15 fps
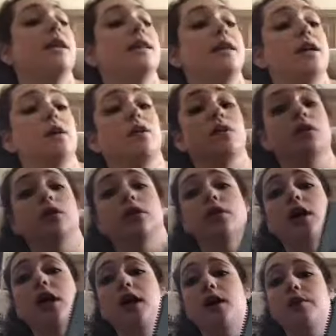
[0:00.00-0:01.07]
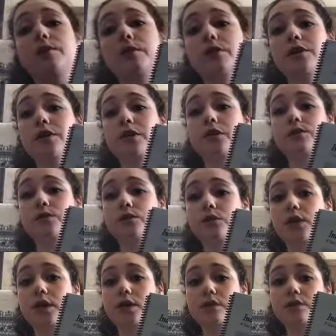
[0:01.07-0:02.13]
Then I ordered the level
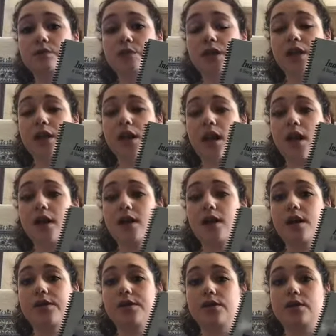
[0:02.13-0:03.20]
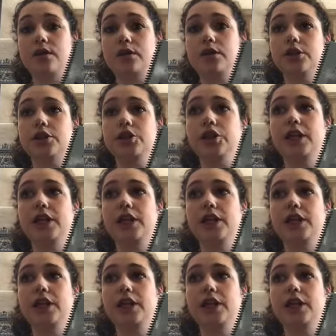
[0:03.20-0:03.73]
1 for my other daughter.